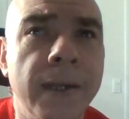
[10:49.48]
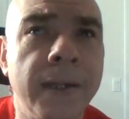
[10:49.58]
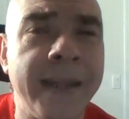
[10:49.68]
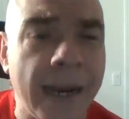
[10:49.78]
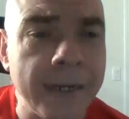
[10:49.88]

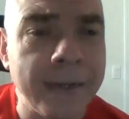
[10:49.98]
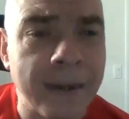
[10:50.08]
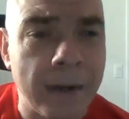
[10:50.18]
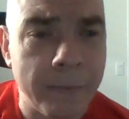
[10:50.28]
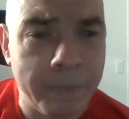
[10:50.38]
That has
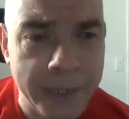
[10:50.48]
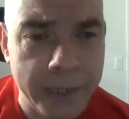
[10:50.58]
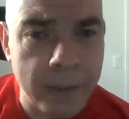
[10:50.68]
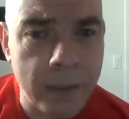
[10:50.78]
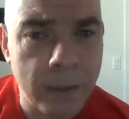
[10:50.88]
got to
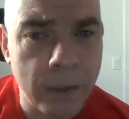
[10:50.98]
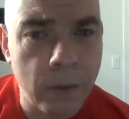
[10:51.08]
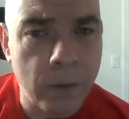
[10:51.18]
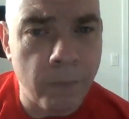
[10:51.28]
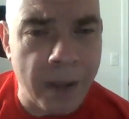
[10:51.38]
be
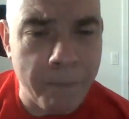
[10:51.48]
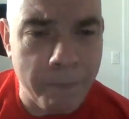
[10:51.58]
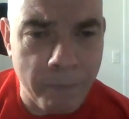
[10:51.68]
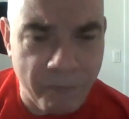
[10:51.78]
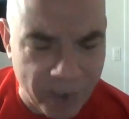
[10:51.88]
my
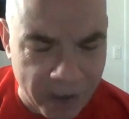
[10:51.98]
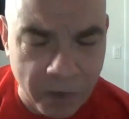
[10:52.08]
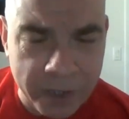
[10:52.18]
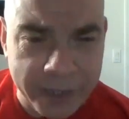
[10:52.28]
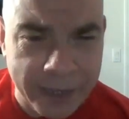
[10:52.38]

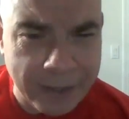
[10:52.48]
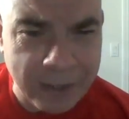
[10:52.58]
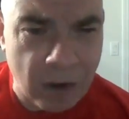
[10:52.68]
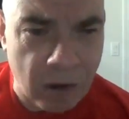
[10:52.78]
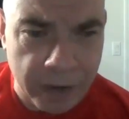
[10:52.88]
favorite Kiss
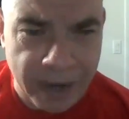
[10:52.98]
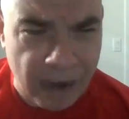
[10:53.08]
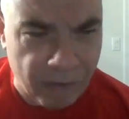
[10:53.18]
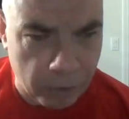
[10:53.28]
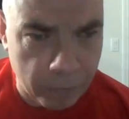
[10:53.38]
song
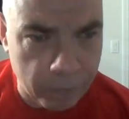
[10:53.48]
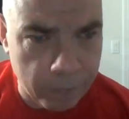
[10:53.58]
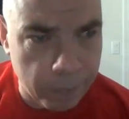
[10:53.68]
ever.